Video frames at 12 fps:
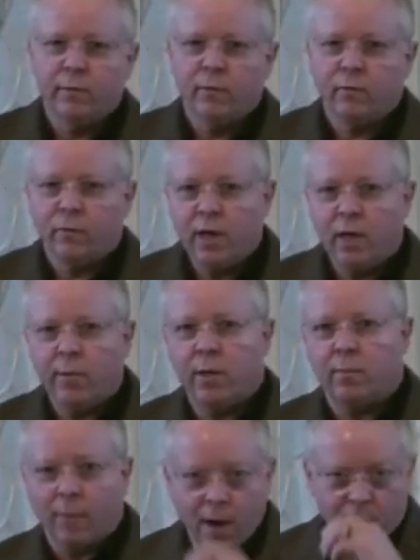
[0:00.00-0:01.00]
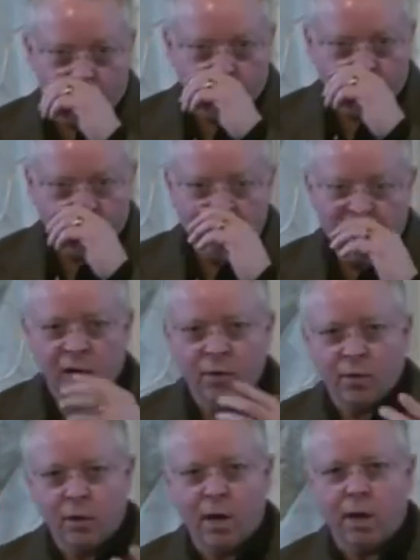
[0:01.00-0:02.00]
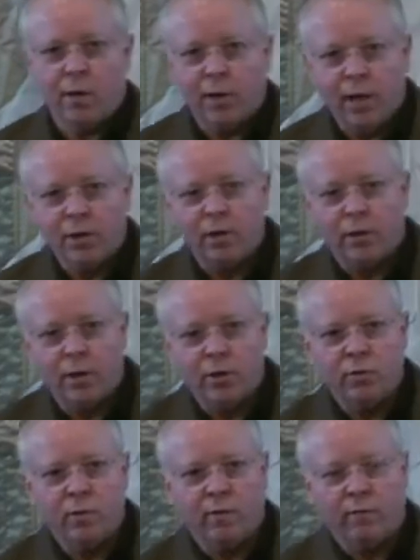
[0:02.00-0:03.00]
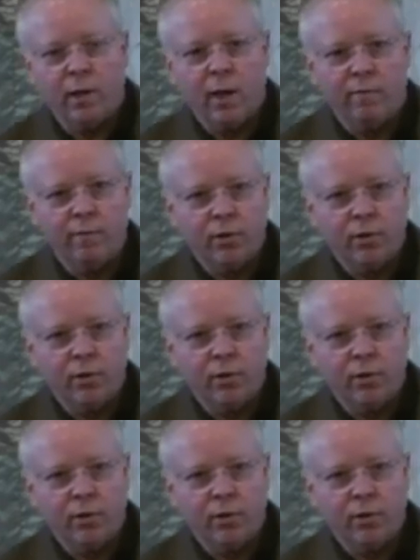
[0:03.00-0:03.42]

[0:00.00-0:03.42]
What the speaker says: freedom and democracy in the congregation that you have loved,